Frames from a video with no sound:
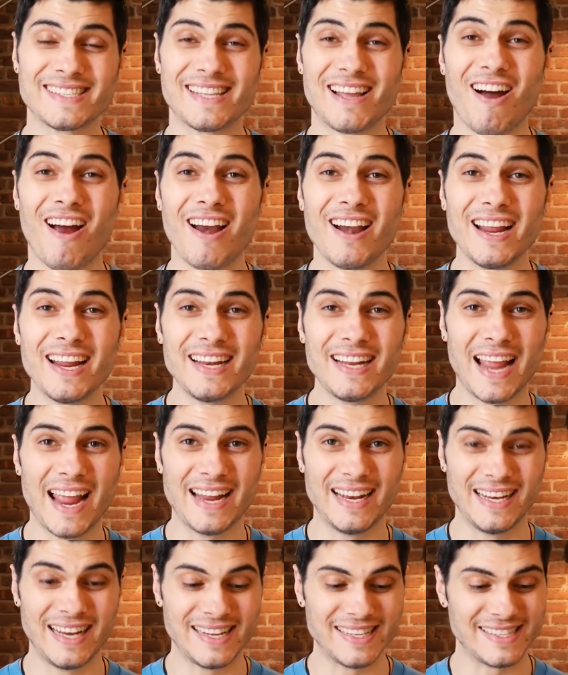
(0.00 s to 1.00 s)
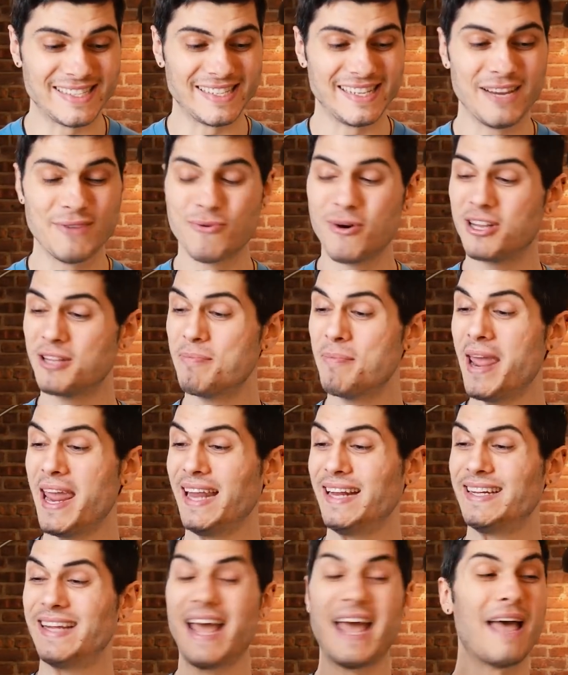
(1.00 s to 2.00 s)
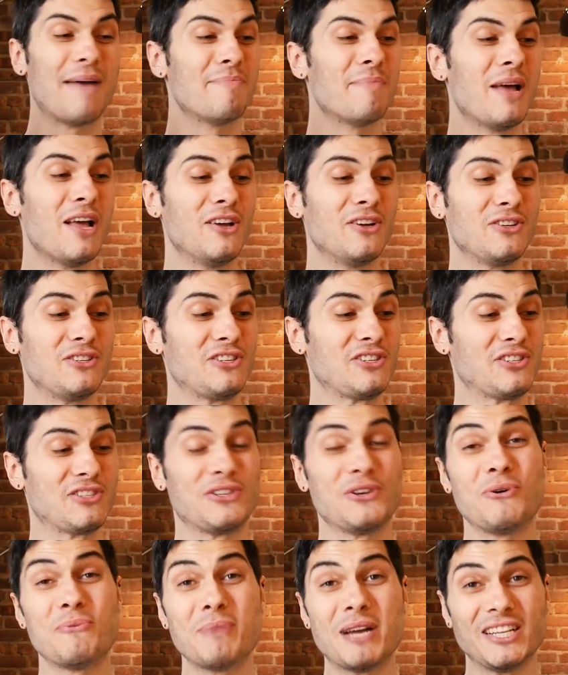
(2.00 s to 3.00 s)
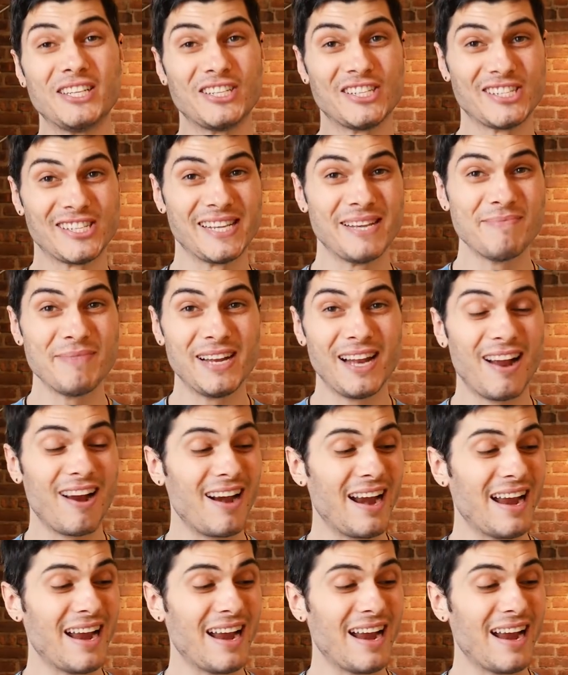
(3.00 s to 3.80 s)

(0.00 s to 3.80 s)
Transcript: started and let's see what makes them so much similar